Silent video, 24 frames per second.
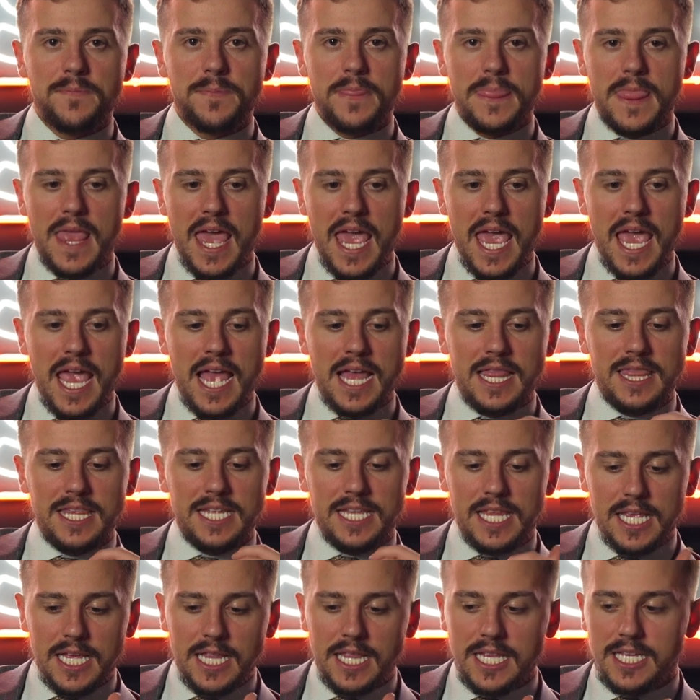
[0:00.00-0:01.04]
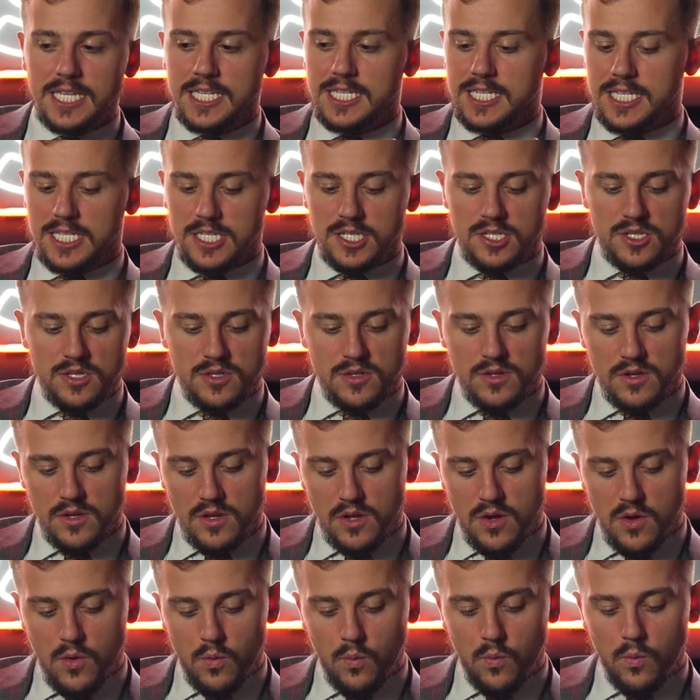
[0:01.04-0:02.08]
And the deal is
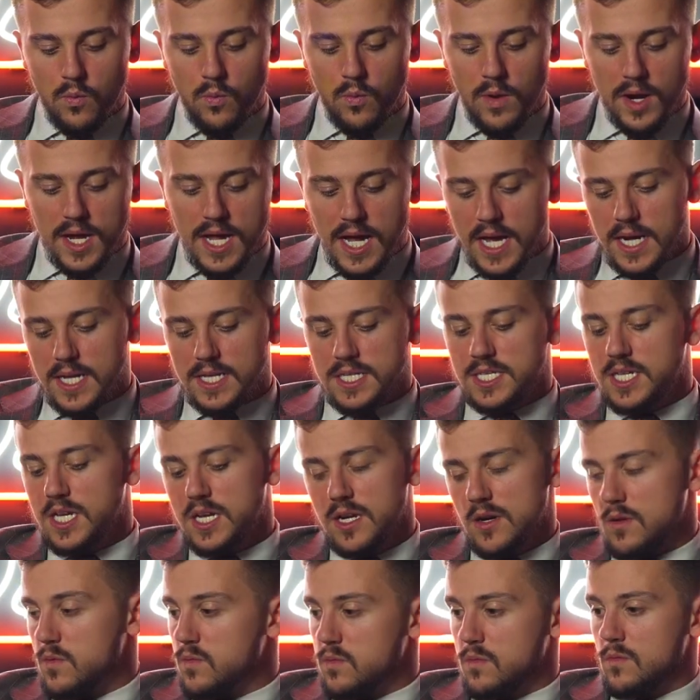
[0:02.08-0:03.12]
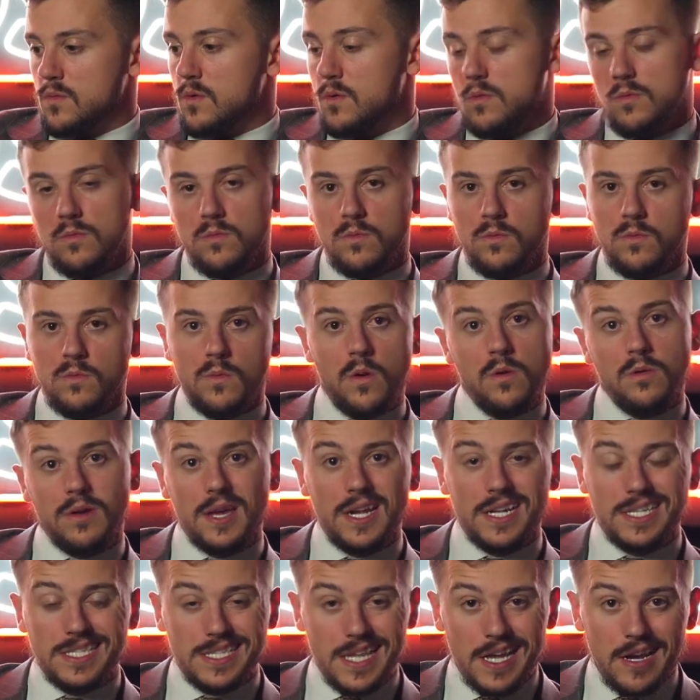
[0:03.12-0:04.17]
what got us here won't get
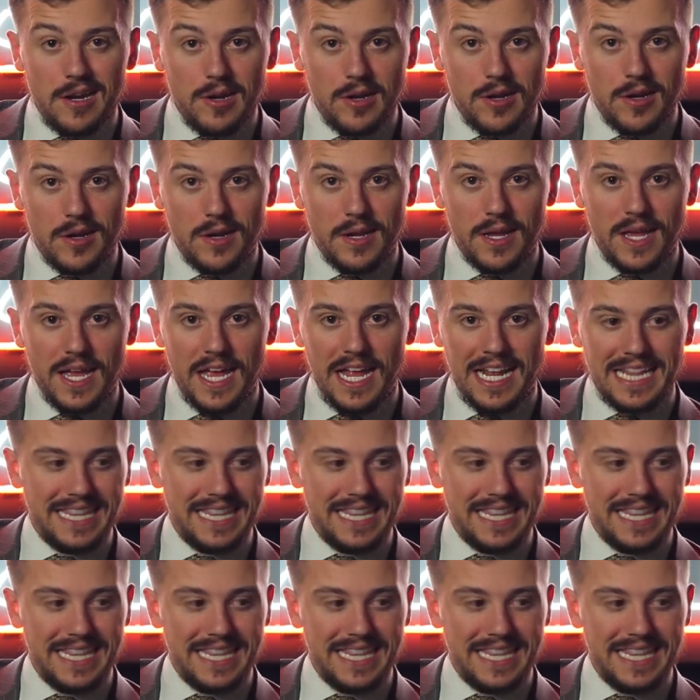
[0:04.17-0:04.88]
us there. And